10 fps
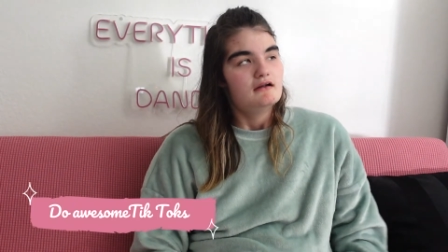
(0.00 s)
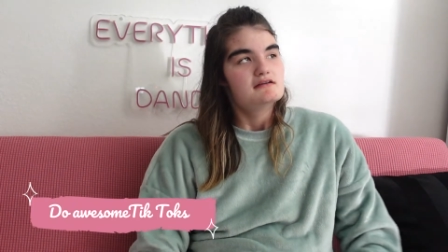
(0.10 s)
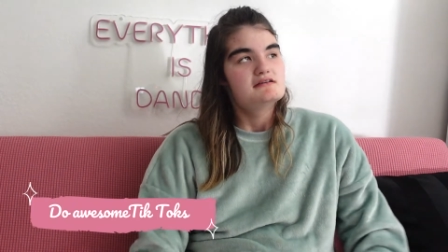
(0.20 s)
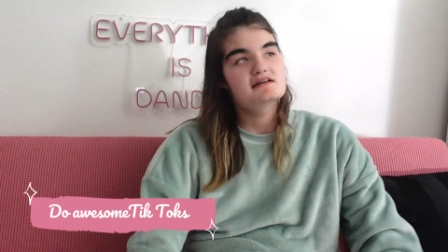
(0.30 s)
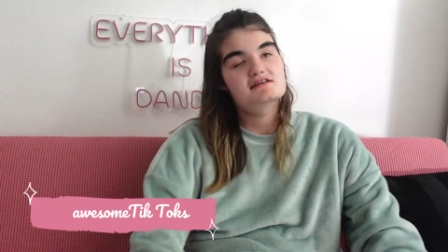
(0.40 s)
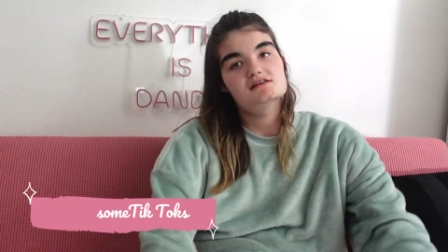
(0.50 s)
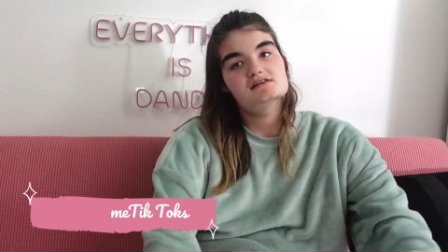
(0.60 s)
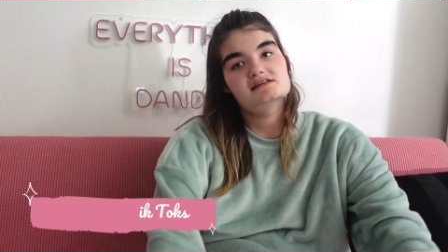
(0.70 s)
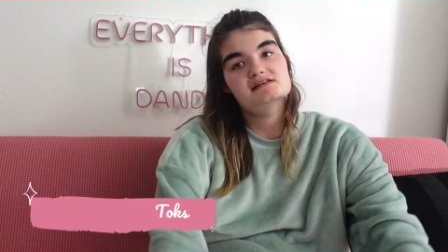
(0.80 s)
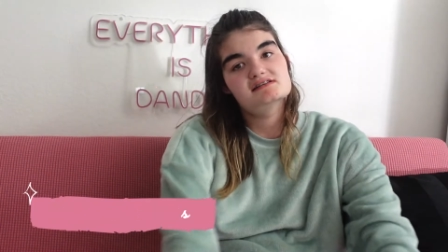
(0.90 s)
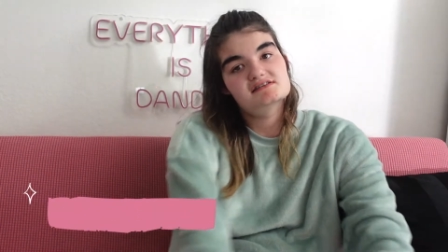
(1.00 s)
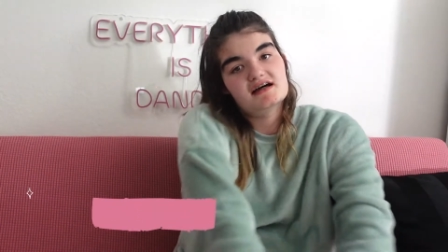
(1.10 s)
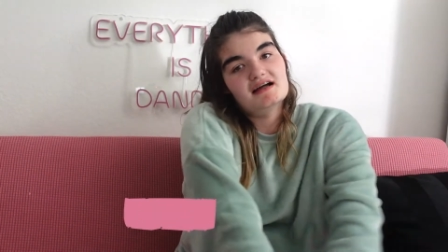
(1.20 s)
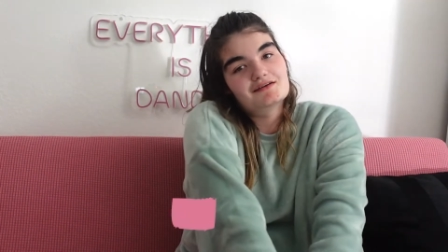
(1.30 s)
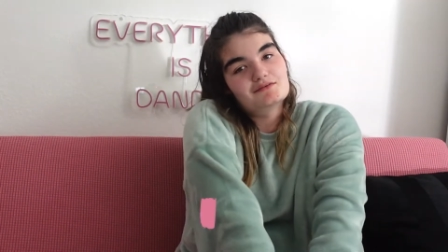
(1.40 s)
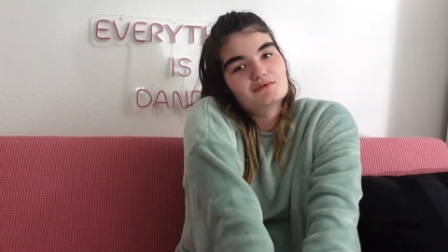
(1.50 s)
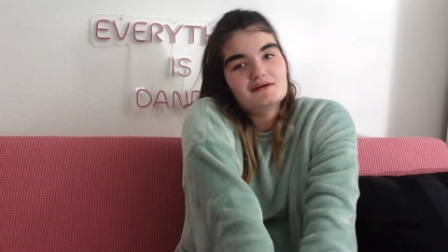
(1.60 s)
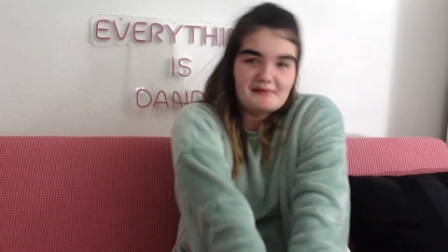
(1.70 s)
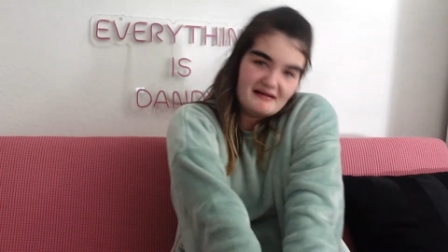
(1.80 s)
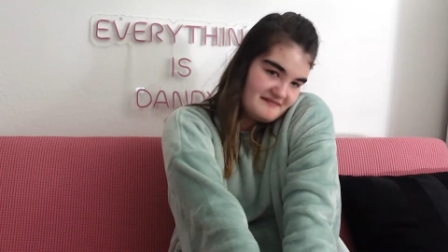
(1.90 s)
TikToking is like one
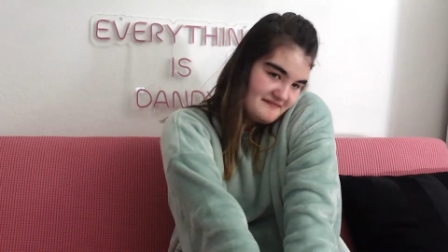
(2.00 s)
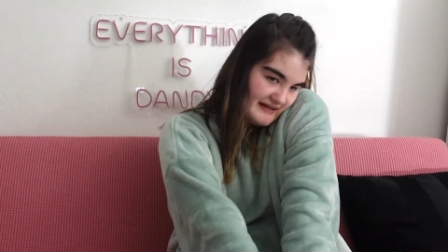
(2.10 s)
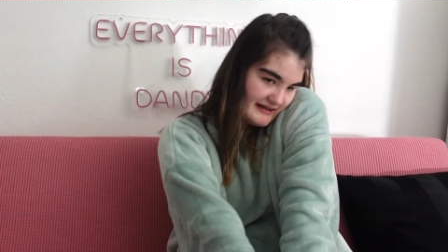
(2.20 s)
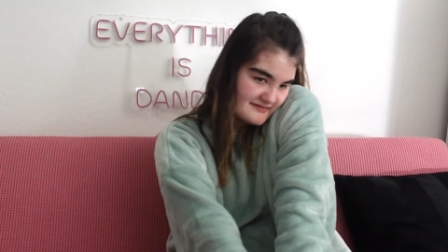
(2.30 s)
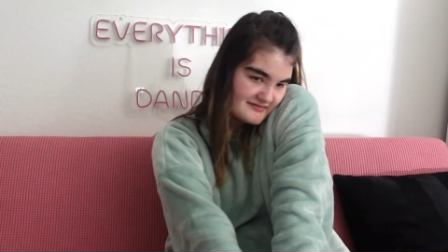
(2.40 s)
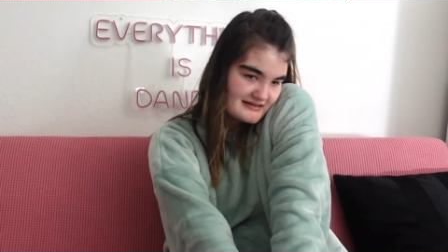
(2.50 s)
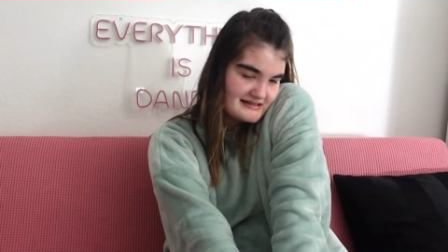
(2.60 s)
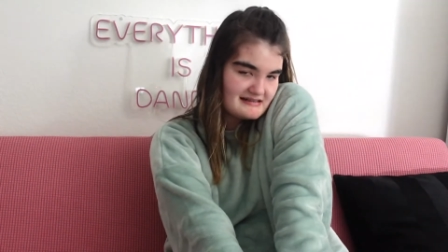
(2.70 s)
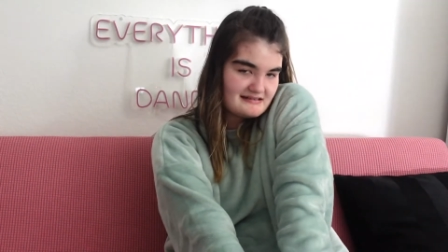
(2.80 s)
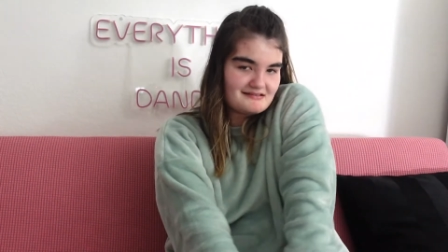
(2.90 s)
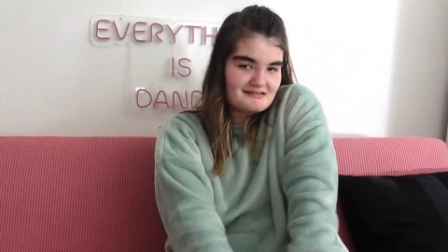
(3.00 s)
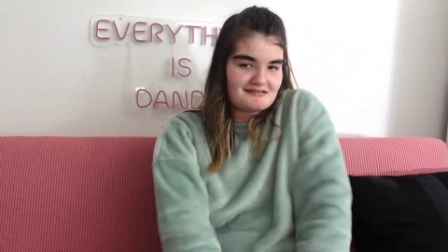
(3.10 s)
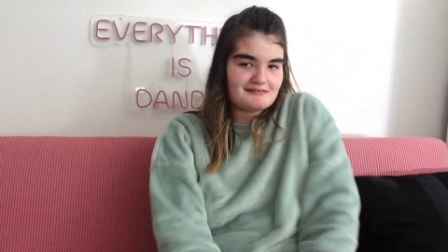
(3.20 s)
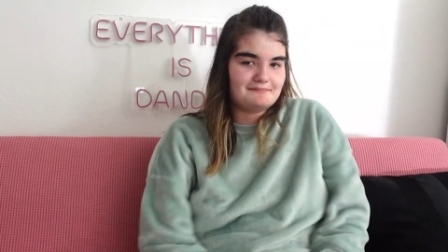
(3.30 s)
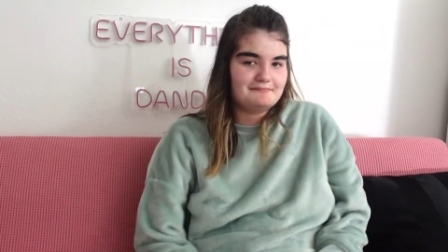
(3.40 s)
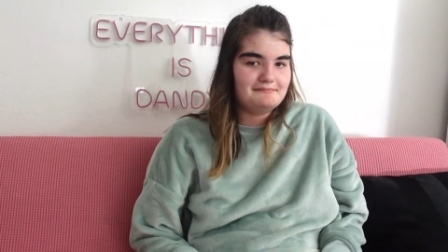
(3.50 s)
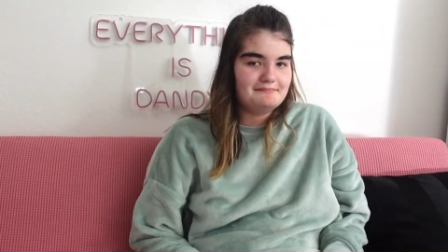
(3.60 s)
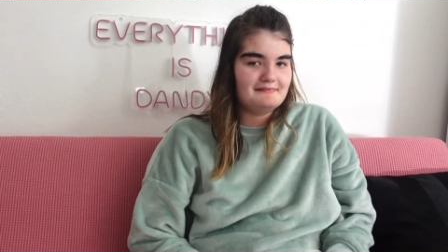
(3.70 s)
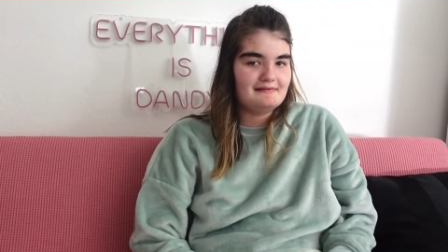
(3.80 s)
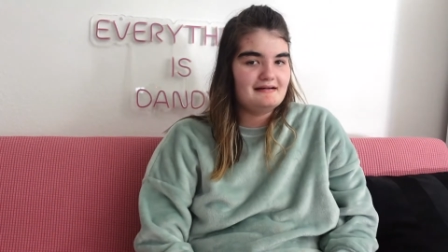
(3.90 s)
of my favorites,
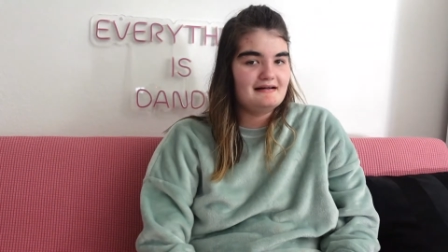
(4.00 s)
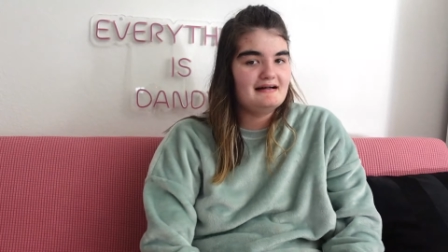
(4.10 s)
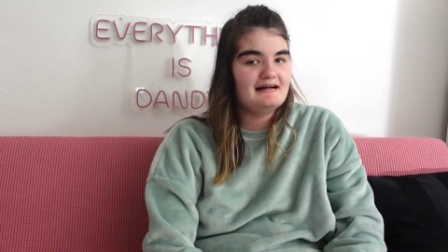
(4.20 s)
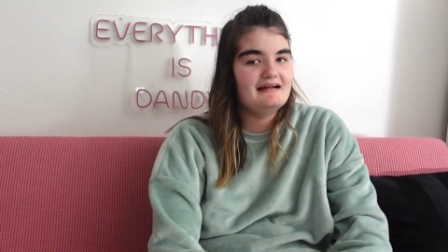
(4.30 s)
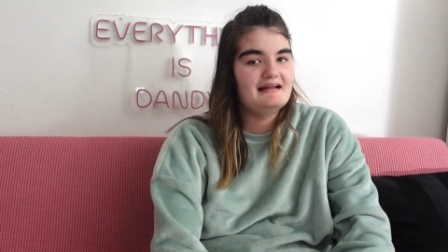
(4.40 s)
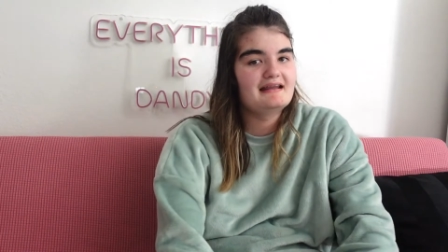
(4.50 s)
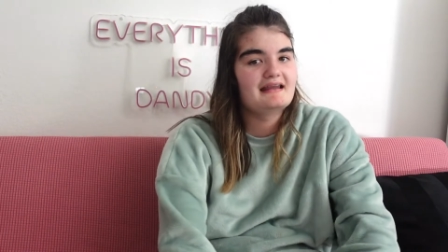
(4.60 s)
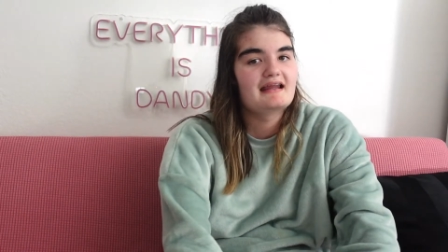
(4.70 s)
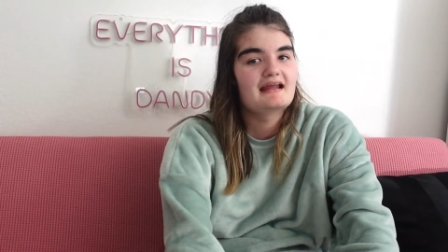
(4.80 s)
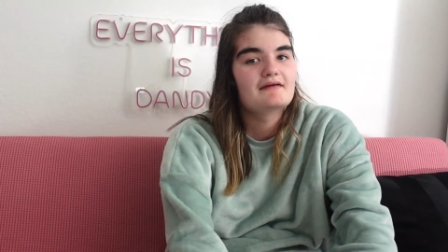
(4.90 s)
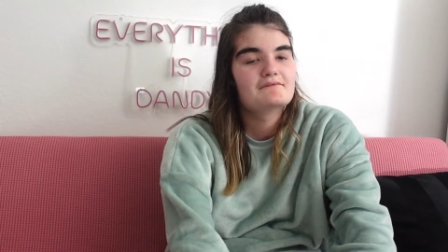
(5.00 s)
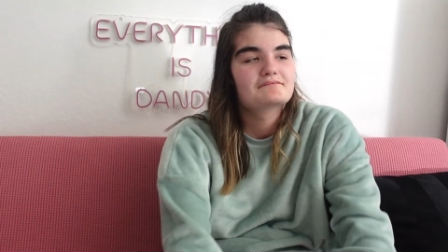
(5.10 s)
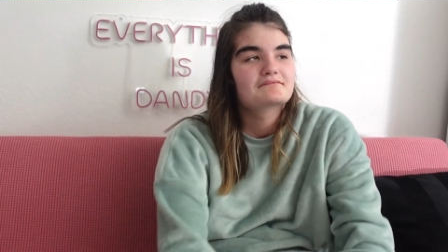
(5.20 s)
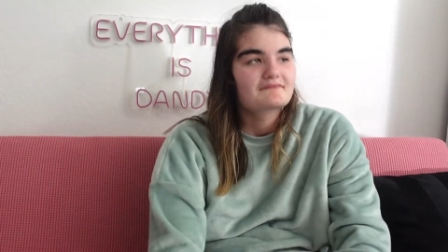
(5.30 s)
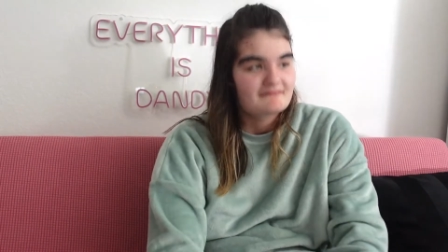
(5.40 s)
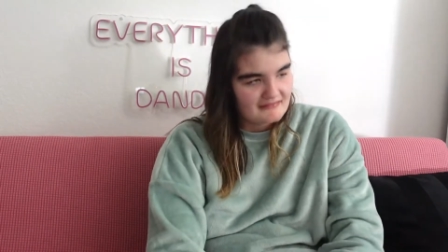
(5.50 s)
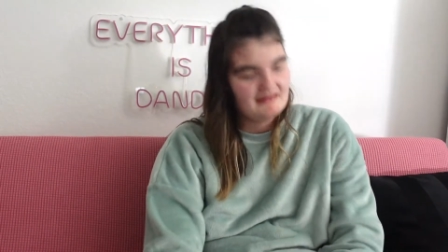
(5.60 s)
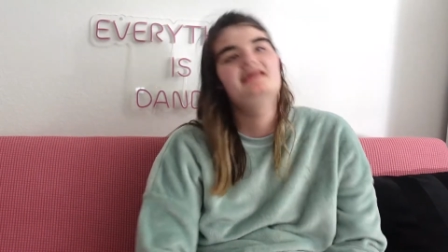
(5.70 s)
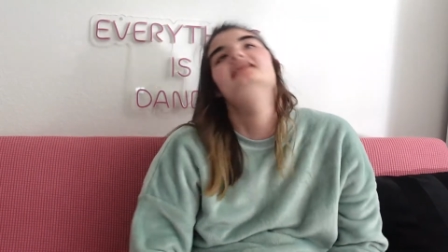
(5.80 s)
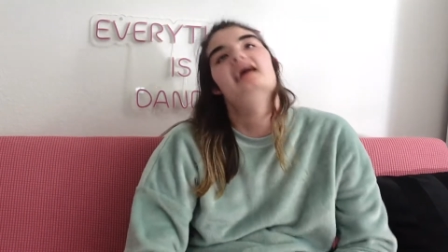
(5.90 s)
but
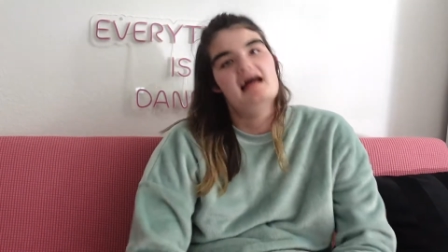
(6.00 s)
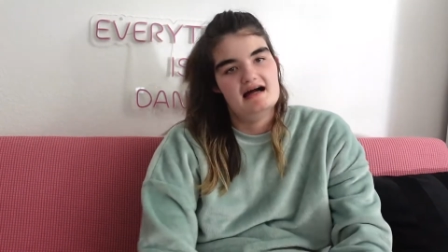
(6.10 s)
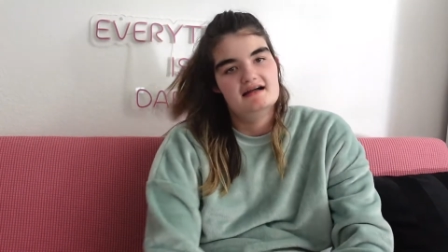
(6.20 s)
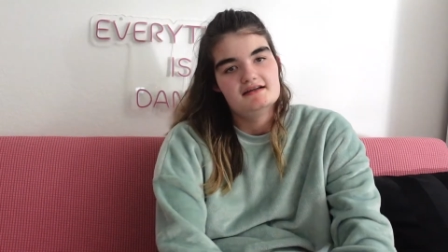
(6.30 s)
yeah.